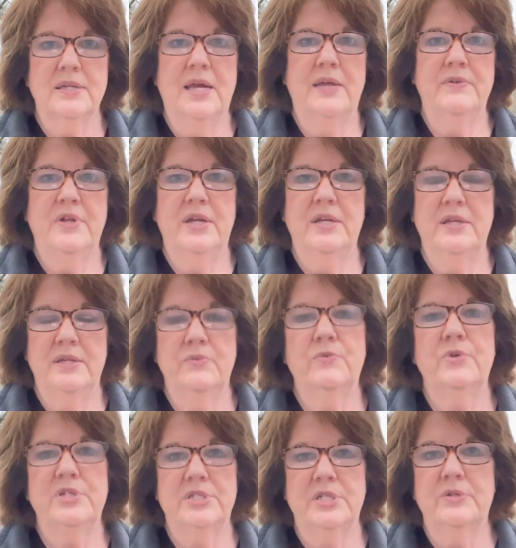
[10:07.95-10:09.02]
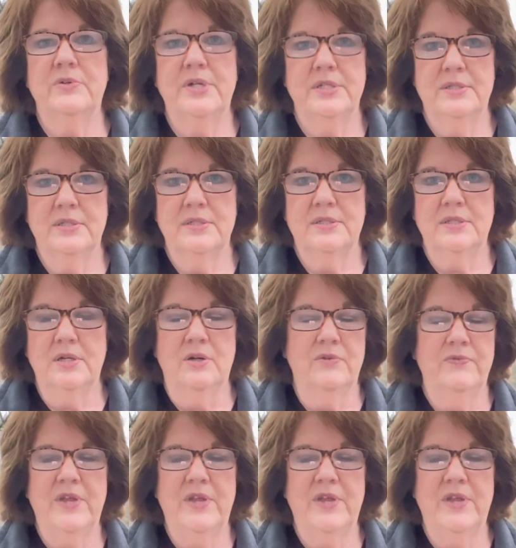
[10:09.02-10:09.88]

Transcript: and that it regenerates itself.